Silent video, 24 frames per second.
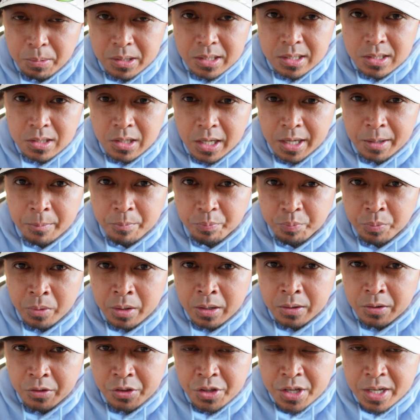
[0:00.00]
places like
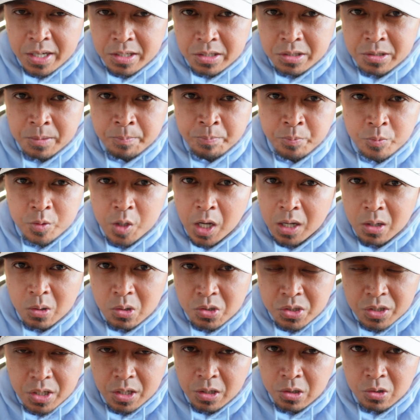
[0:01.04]
this,
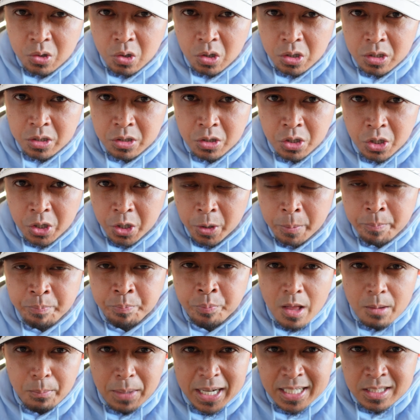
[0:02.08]
Tacos El Gordo,
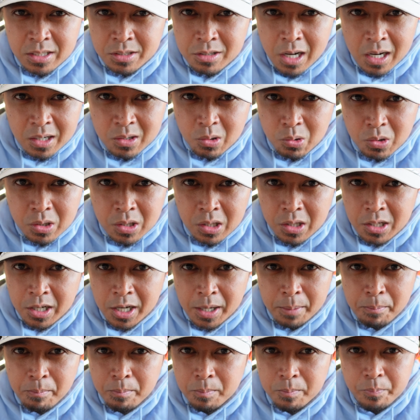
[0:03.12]
Mike's Taco
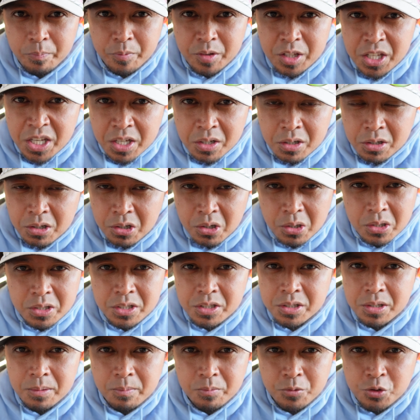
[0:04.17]
Club,
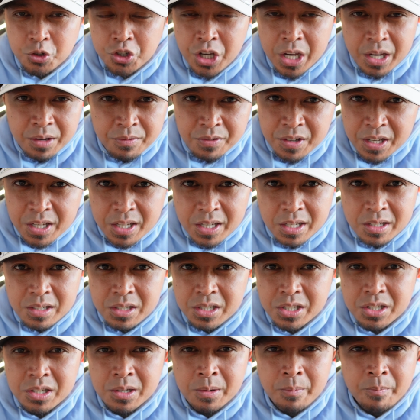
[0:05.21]
Nico's,
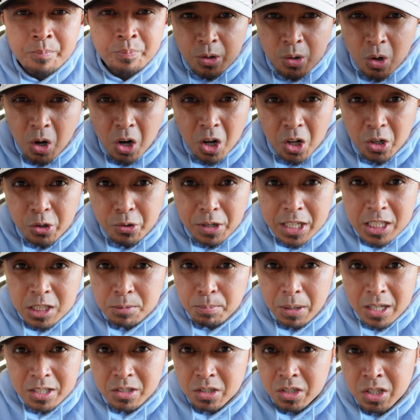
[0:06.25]
JV's. They're all great
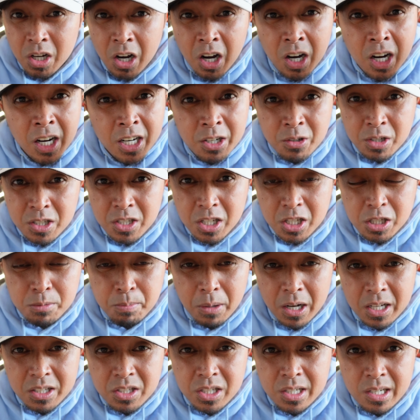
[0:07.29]
spots. There's hundreds of
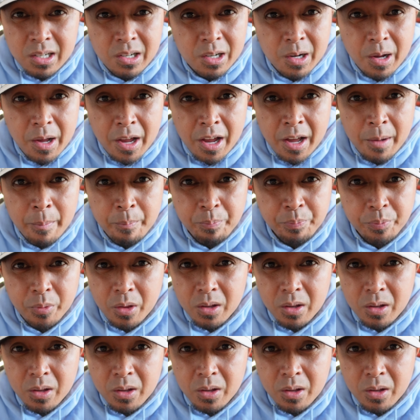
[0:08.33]
spots here, and